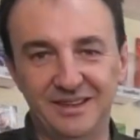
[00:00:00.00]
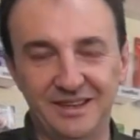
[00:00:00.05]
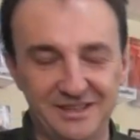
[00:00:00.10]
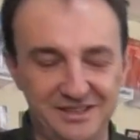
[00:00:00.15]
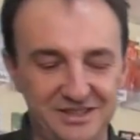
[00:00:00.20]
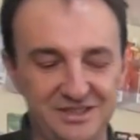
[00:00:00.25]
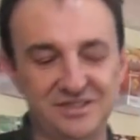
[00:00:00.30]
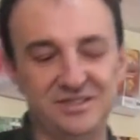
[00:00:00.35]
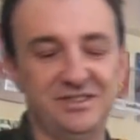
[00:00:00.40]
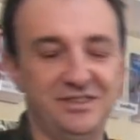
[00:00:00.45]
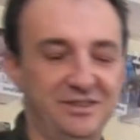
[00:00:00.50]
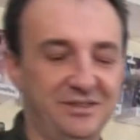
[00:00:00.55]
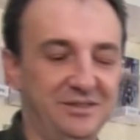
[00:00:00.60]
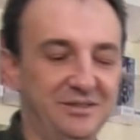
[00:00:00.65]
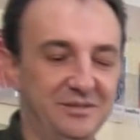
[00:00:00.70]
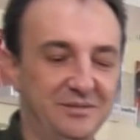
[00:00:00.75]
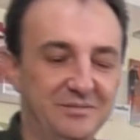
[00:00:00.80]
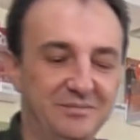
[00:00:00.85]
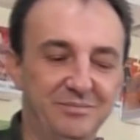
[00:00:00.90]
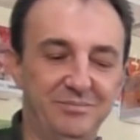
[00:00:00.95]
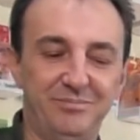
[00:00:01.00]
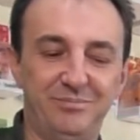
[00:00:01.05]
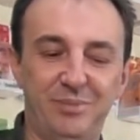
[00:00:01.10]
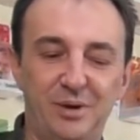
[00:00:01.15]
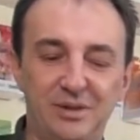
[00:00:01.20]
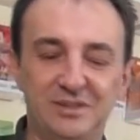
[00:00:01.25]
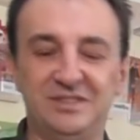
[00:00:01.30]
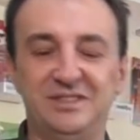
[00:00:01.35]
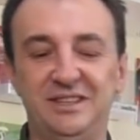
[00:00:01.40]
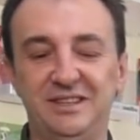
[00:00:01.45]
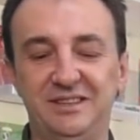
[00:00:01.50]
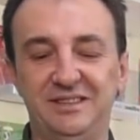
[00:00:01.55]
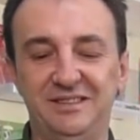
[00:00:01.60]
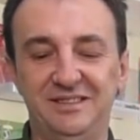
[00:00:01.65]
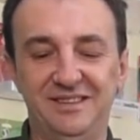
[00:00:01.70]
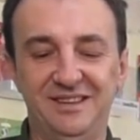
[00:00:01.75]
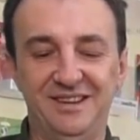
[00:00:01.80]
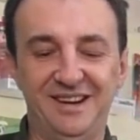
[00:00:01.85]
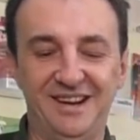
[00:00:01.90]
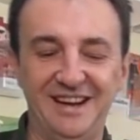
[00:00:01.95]
edition boxing.
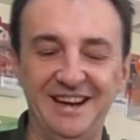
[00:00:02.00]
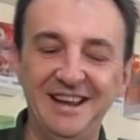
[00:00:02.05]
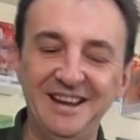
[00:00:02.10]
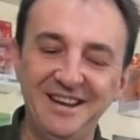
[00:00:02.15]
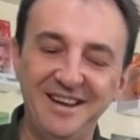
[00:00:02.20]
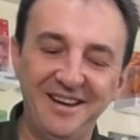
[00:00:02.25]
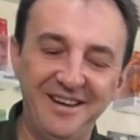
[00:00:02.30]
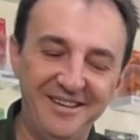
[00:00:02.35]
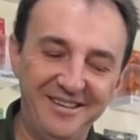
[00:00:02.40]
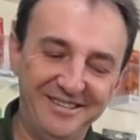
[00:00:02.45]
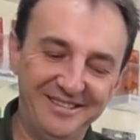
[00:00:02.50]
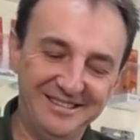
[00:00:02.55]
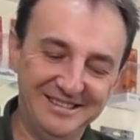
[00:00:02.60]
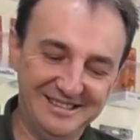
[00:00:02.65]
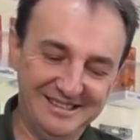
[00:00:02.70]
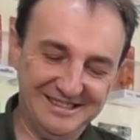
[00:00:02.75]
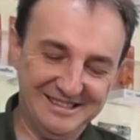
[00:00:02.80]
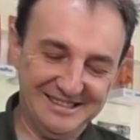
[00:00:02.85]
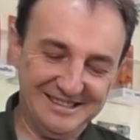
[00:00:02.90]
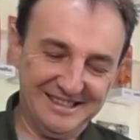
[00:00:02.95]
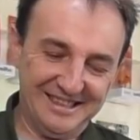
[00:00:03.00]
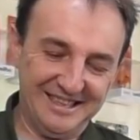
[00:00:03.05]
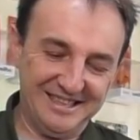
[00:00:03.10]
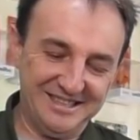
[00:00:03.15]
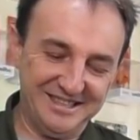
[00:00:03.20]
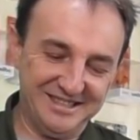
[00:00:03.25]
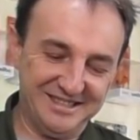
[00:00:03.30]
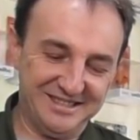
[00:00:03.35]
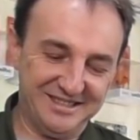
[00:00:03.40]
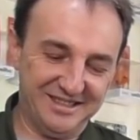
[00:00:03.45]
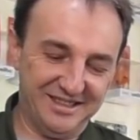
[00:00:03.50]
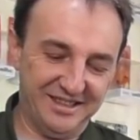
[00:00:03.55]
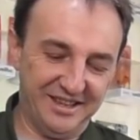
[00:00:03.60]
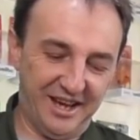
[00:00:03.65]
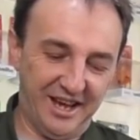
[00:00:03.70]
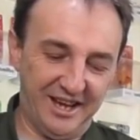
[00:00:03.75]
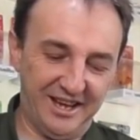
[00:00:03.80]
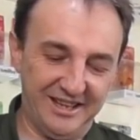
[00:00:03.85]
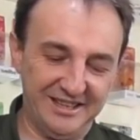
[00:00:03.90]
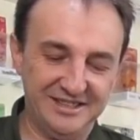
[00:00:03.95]
I don't know,
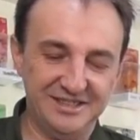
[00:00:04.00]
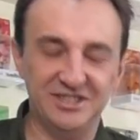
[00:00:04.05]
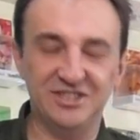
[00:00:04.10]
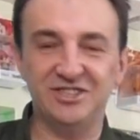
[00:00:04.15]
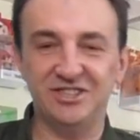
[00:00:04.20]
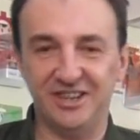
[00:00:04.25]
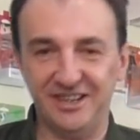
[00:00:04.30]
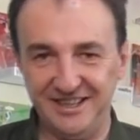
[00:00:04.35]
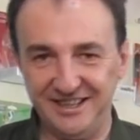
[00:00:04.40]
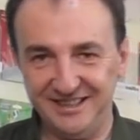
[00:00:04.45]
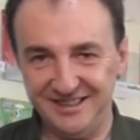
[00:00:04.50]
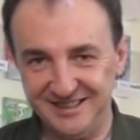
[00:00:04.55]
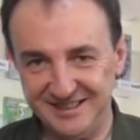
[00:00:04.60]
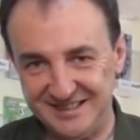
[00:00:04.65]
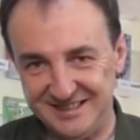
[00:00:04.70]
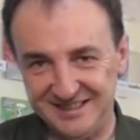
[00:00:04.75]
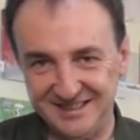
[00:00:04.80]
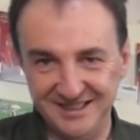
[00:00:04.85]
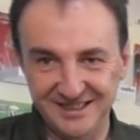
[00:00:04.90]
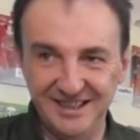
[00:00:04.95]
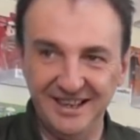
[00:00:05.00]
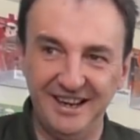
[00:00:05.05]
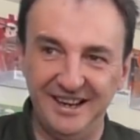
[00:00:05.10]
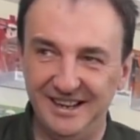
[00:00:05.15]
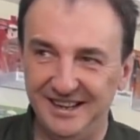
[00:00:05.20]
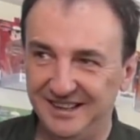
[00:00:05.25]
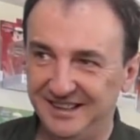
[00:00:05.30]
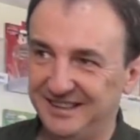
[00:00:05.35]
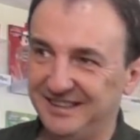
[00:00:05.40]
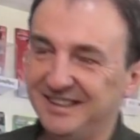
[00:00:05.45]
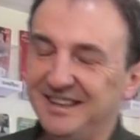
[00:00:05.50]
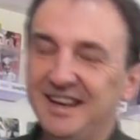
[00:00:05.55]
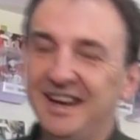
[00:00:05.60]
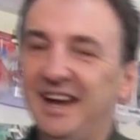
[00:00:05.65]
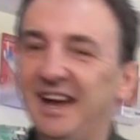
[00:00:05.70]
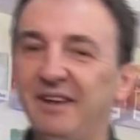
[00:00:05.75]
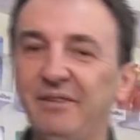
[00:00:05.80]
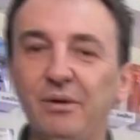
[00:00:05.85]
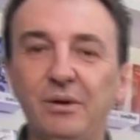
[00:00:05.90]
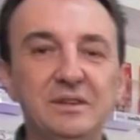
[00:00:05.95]
I like the shininess.
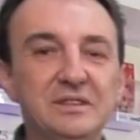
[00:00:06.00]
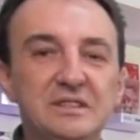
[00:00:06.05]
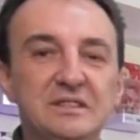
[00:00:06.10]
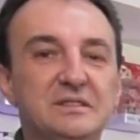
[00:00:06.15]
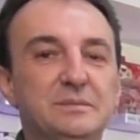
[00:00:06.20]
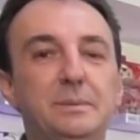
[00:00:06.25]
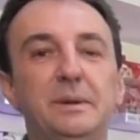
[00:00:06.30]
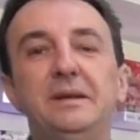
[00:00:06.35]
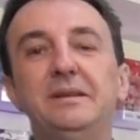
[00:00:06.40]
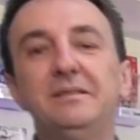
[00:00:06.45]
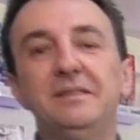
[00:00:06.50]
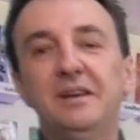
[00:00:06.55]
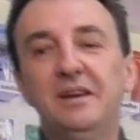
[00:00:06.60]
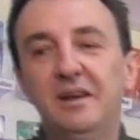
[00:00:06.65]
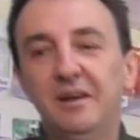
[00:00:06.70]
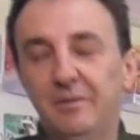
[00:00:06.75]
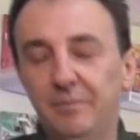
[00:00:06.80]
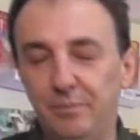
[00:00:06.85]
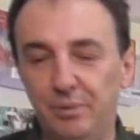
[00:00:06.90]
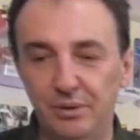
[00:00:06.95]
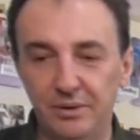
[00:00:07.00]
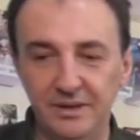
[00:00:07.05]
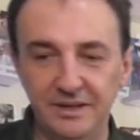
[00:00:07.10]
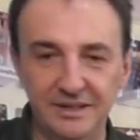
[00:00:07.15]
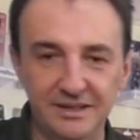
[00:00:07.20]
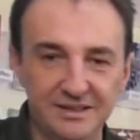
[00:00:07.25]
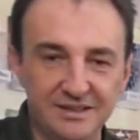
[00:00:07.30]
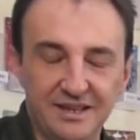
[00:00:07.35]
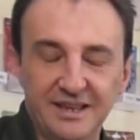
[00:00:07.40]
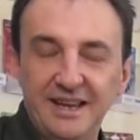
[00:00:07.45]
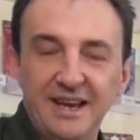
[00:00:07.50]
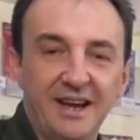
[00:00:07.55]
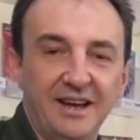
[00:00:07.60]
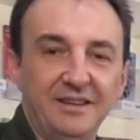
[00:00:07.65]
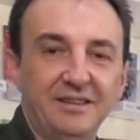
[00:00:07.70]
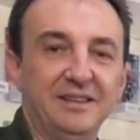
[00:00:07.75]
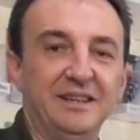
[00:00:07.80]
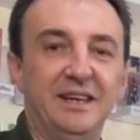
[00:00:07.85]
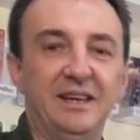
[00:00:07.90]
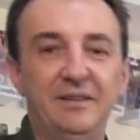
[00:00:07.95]
Everyone has been putting
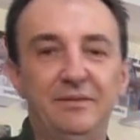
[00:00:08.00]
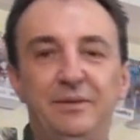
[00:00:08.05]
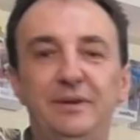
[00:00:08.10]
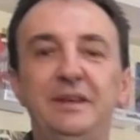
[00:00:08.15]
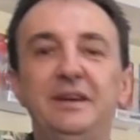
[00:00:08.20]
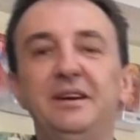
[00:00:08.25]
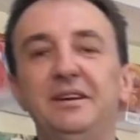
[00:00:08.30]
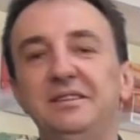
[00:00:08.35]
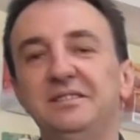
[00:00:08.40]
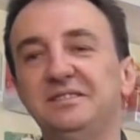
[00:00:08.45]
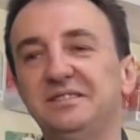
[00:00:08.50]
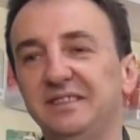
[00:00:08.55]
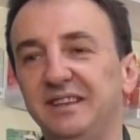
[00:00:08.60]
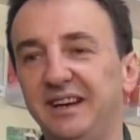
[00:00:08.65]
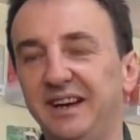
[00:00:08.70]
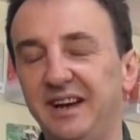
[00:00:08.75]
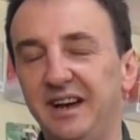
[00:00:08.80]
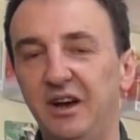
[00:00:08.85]
out their videos